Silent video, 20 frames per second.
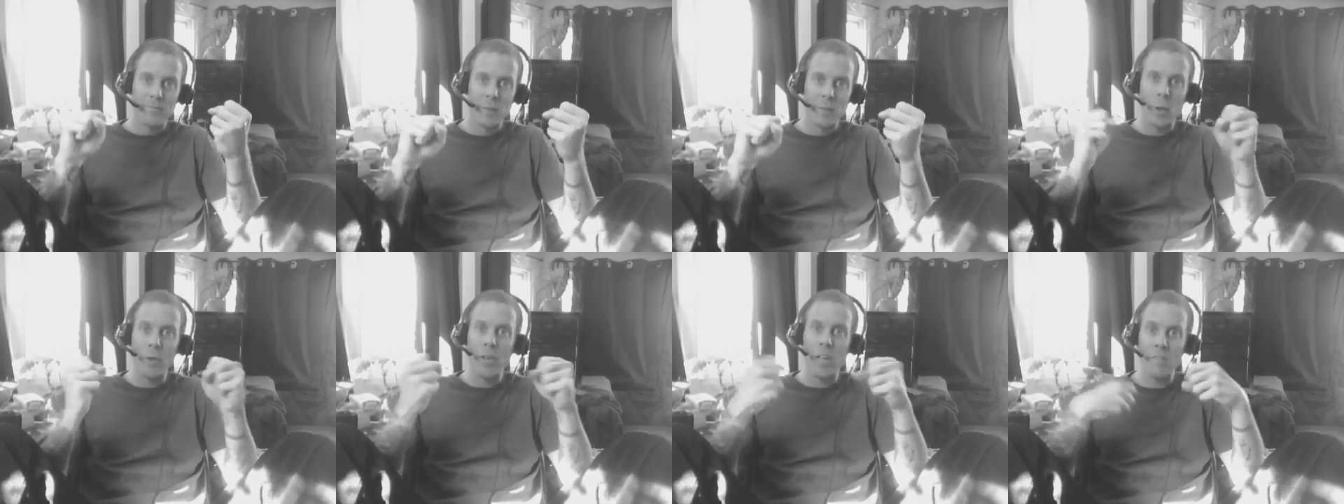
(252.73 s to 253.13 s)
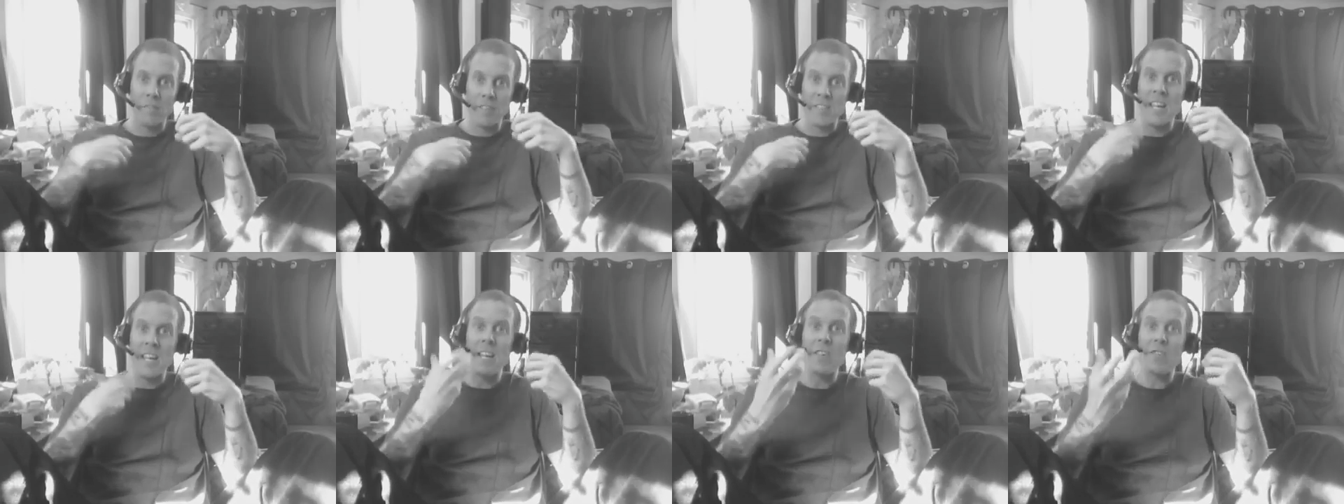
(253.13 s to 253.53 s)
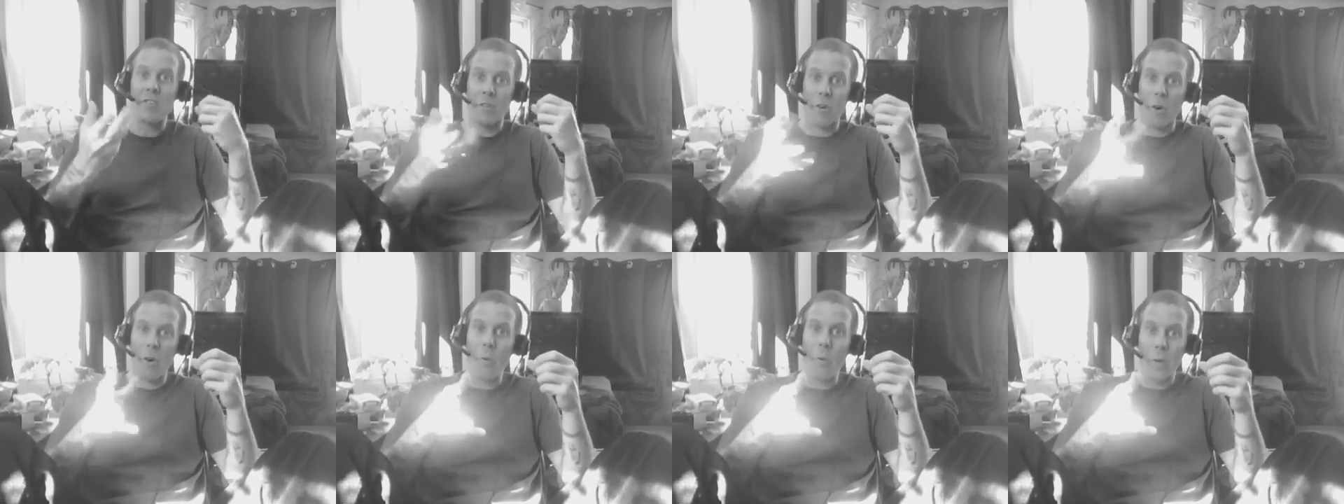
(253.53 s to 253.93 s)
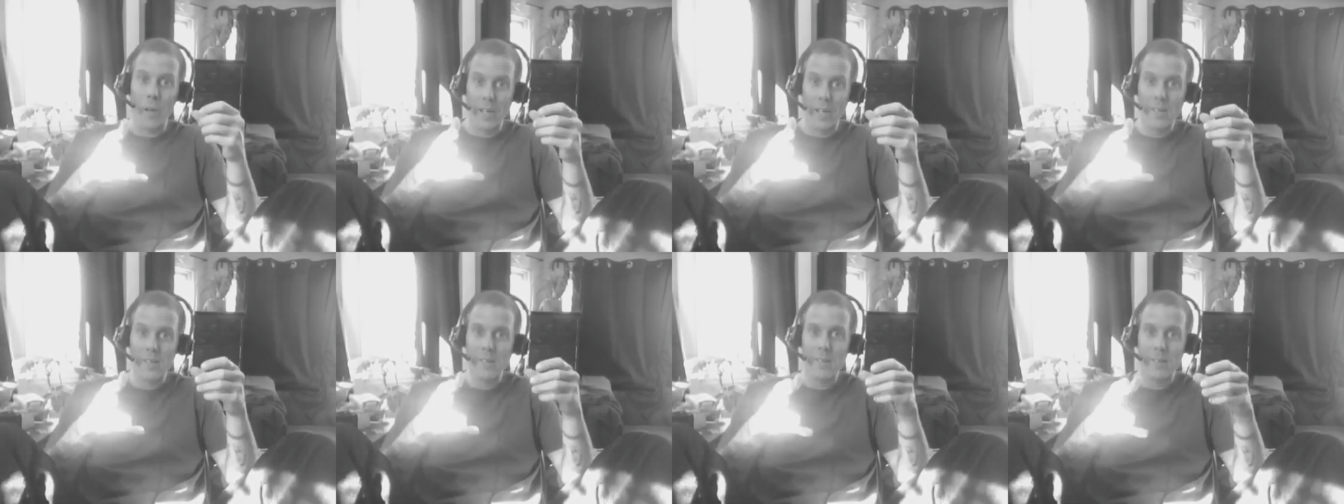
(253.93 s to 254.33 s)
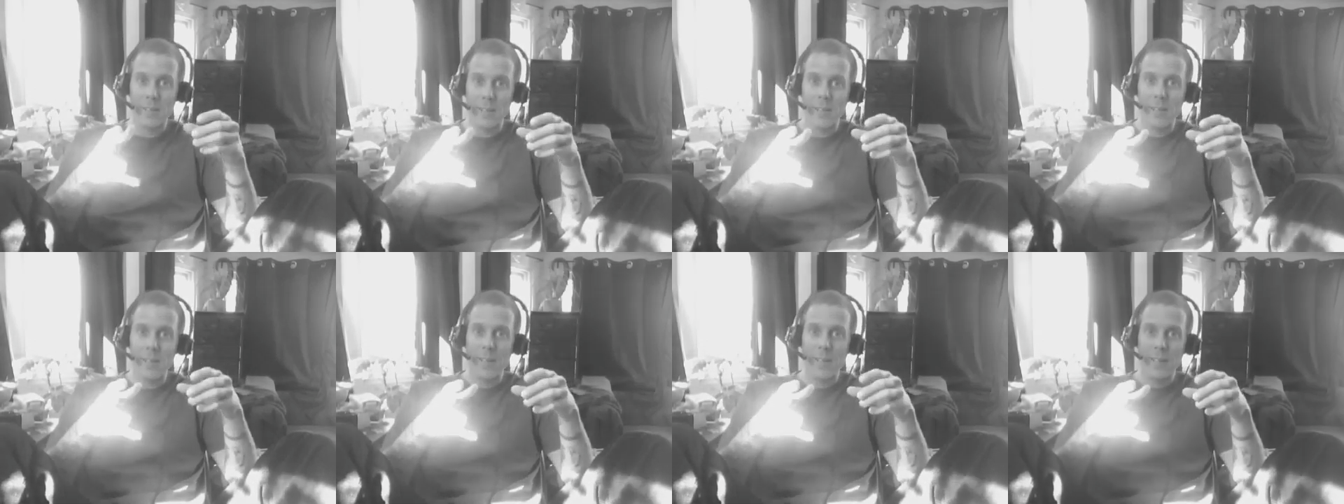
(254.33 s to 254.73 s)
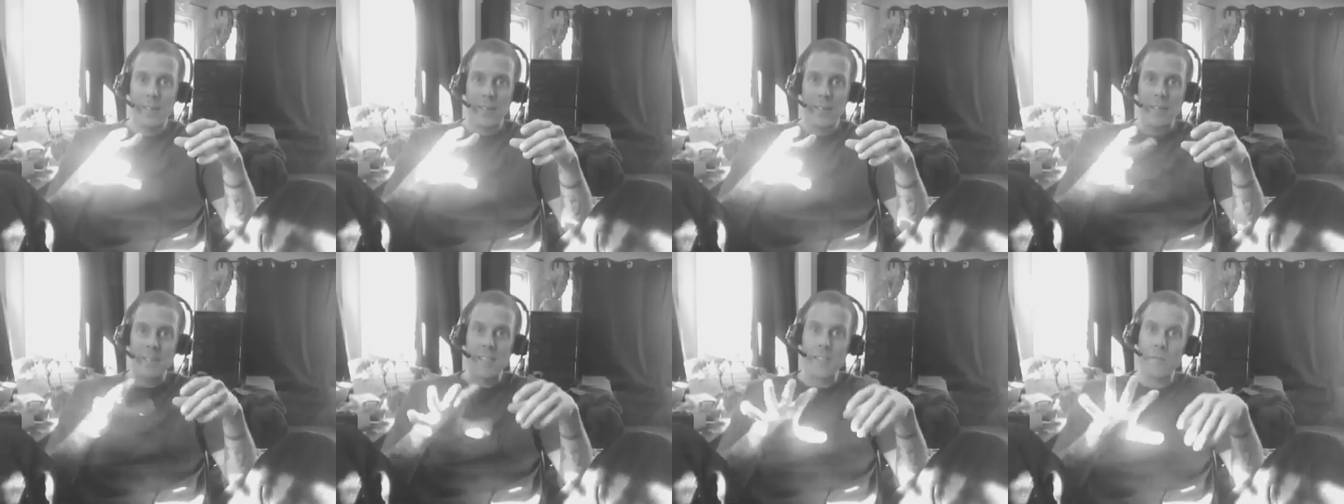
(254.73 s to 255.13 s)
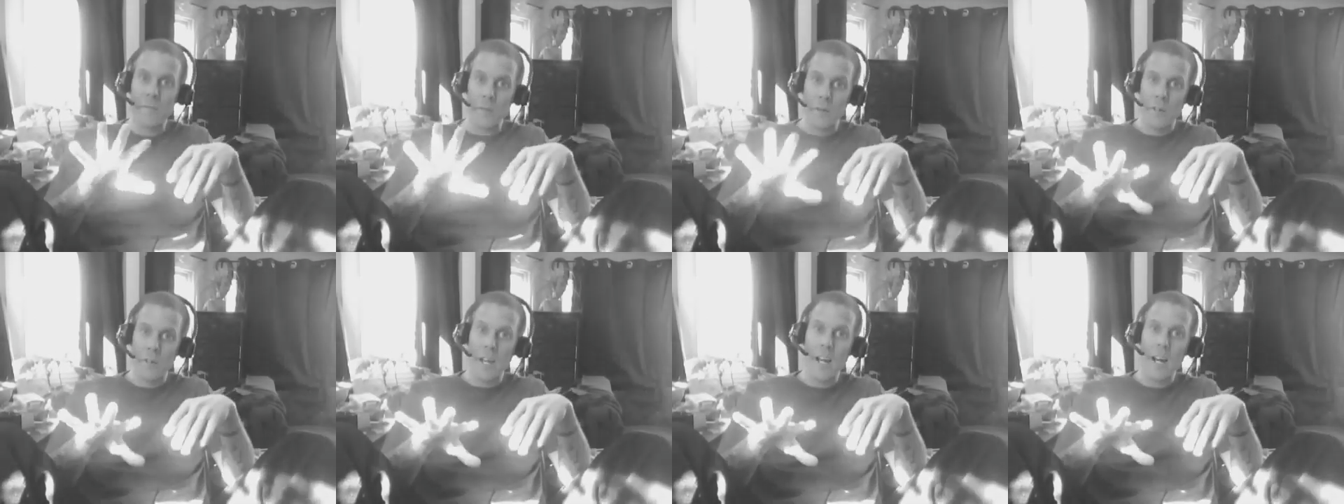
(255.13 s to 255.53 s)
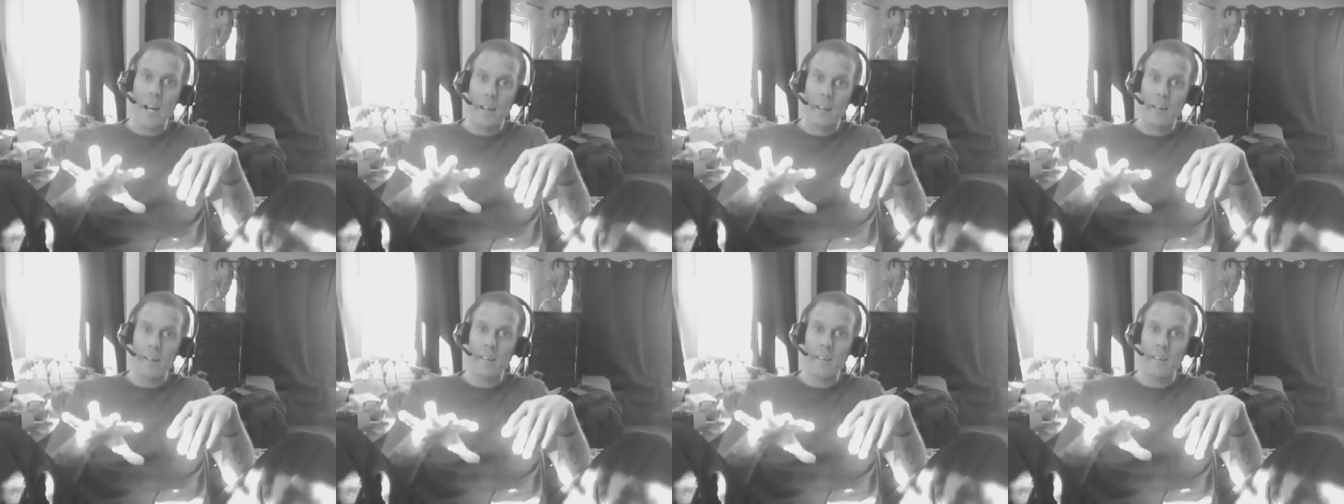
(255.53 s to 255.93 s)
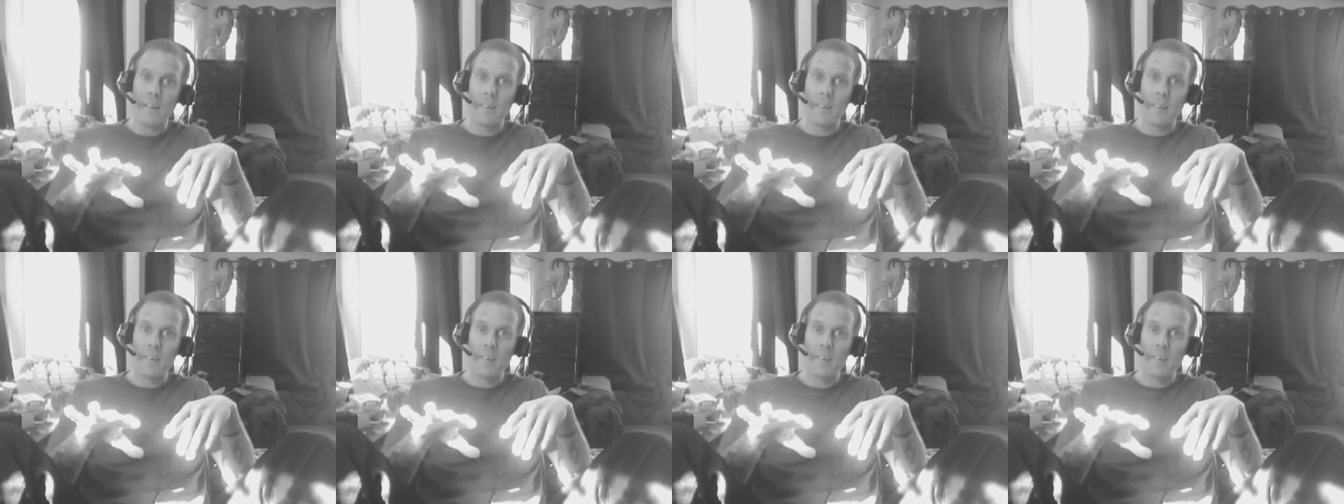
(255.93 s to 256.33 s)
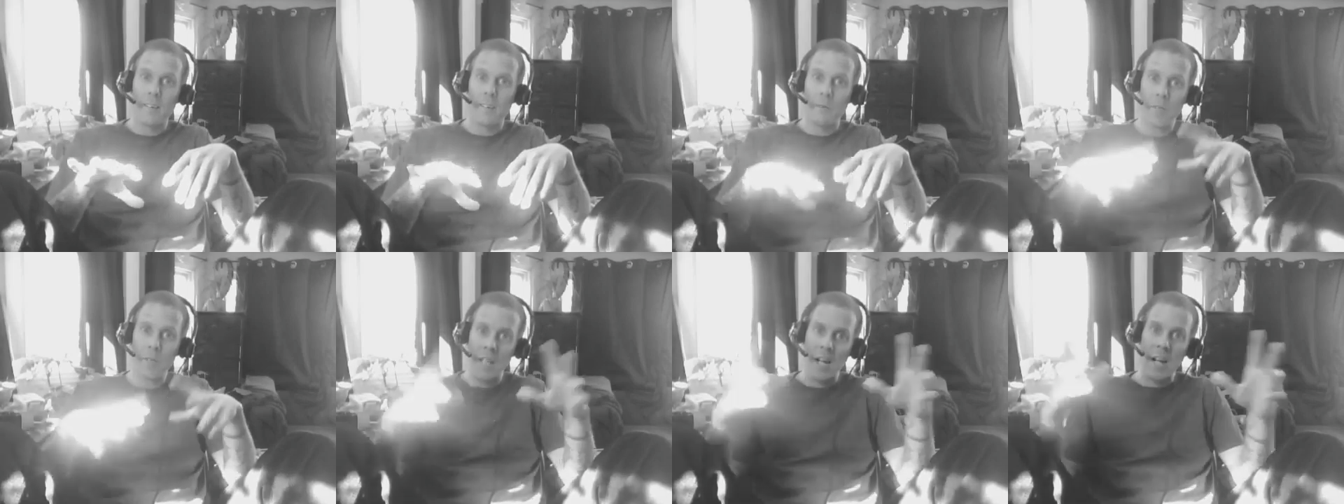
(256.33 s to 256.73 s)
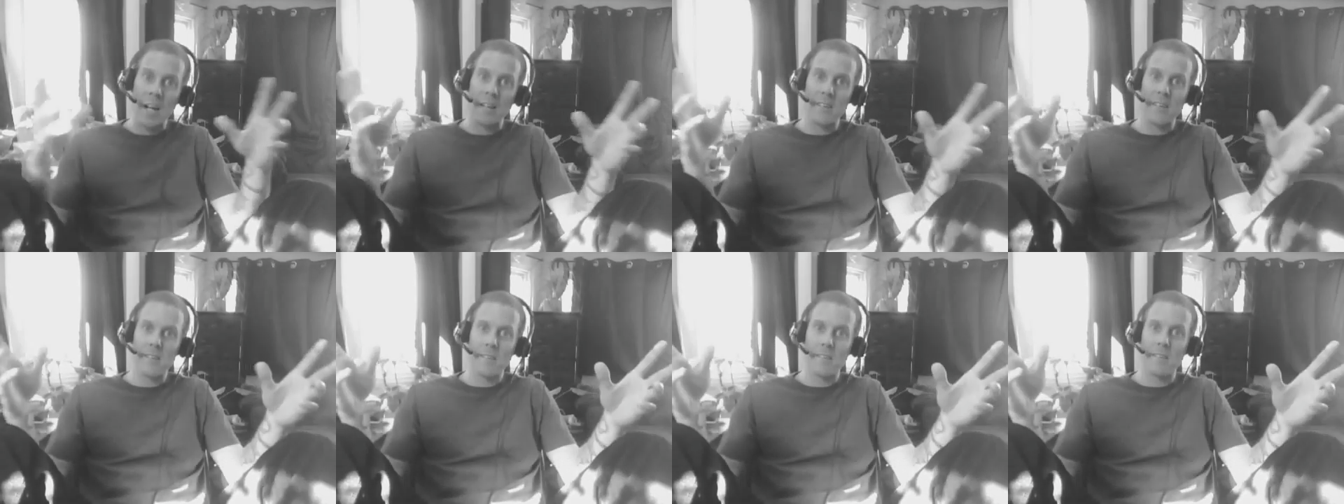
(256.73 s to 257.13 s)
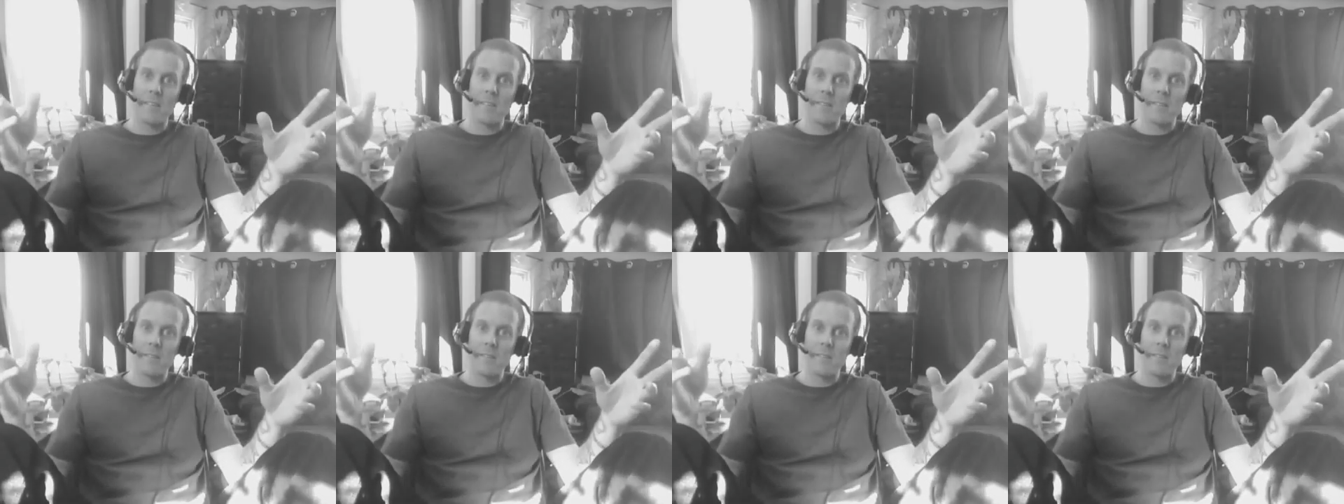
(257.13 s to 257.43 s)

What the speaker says: So the invitation always is, if you can, relax.